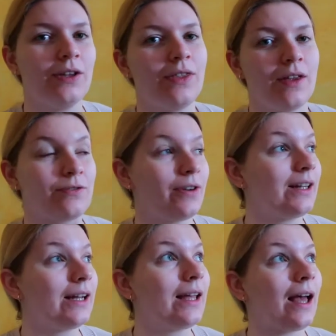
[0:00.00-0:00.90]
you that
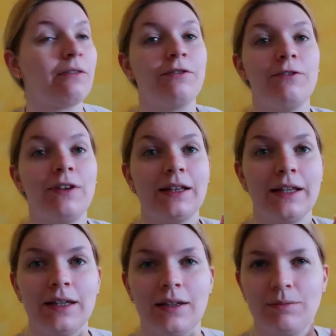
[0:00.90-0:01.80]
finally I'm
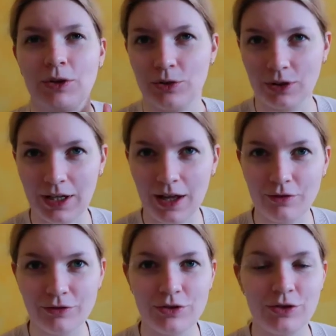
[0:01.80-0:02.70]
feeling good
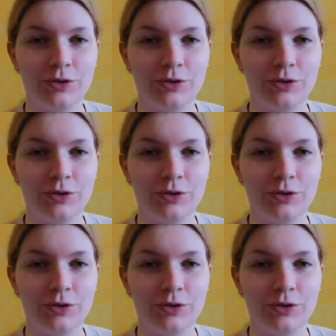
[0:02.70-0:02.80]
enough